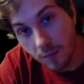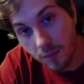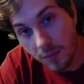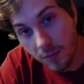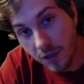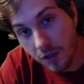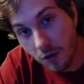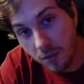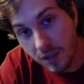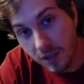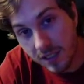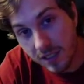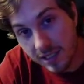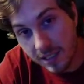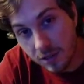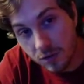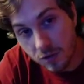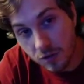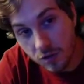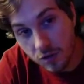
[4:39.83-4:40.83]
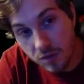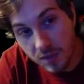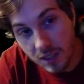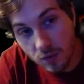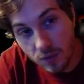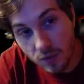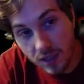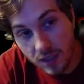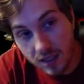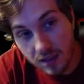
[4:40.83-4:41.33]
But nobody's here to speak
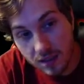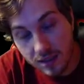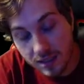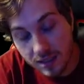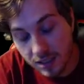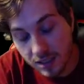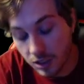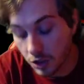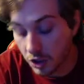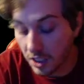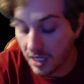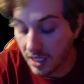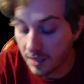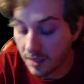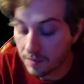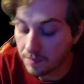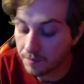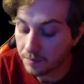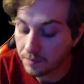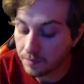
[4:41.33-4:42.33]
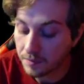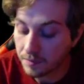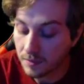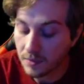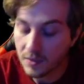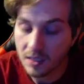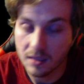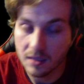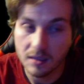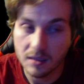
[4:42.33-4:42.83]
with. It's a shame.
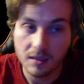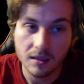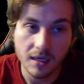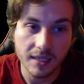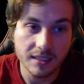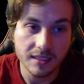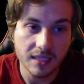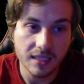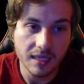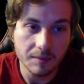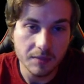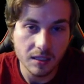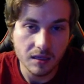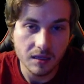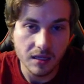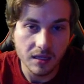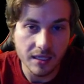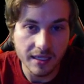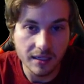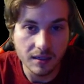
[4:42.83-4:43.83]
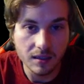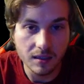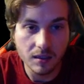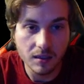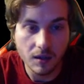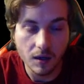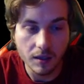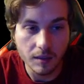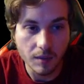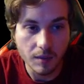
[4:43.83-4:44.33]
I taped a thing
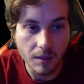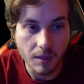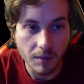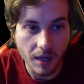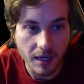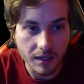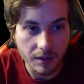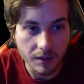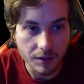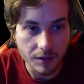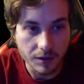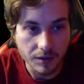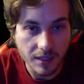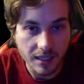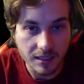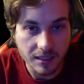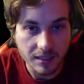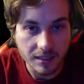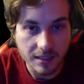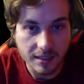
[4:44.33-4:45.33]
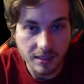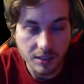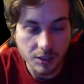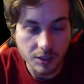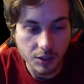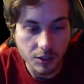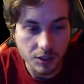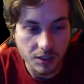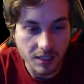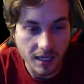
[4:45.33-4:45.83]
onto my monitor. You can't see it.
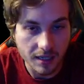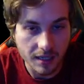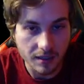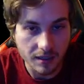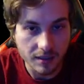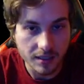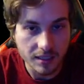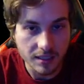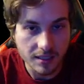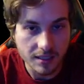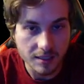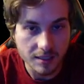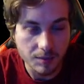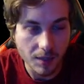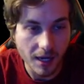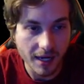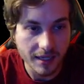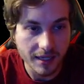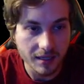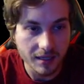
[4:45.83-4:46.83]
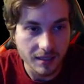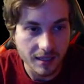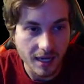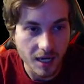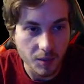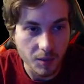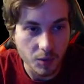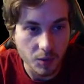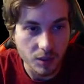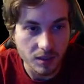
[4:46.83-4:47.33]
It's just it's behind the
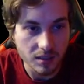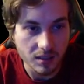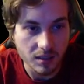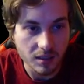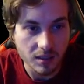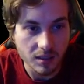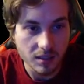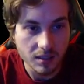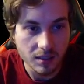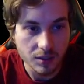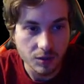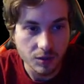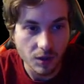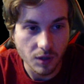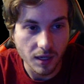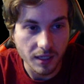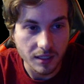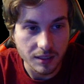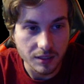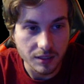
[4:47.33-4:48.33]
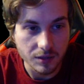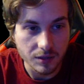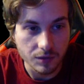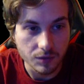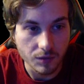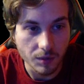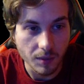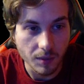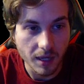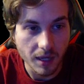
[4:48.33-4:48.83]
camera, trying to
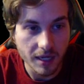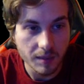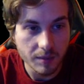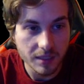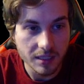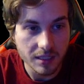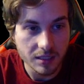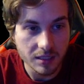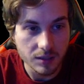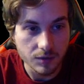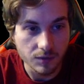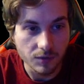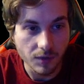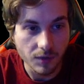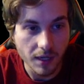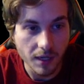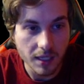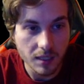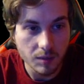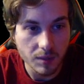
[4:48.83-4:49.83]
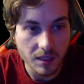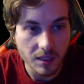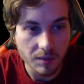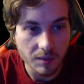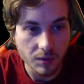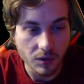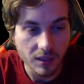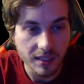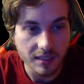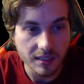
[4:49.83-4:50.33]
remind me to raid
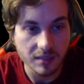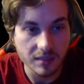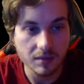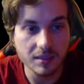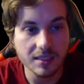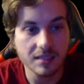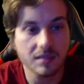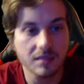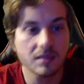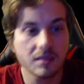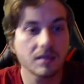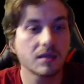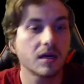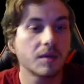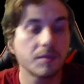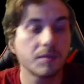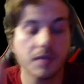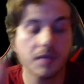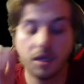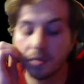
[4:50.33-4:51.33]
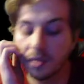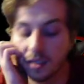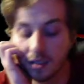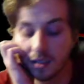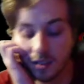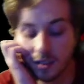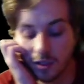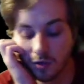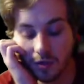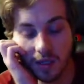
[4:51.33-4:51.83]
people and delete the
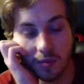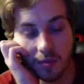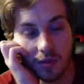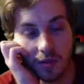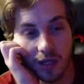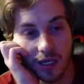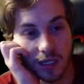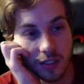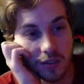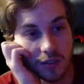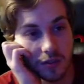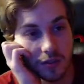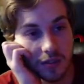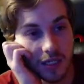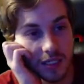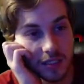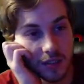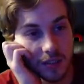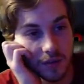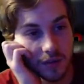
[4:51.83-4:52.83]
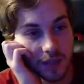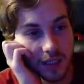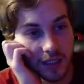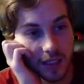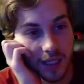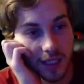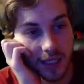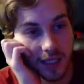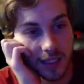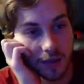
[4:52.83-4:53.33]
upcoming stream thing so you guys don't
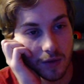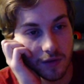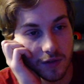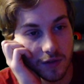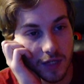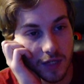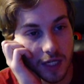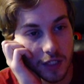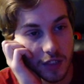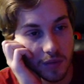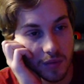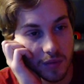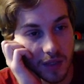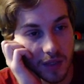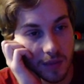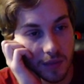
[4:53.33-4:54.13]
get that notification,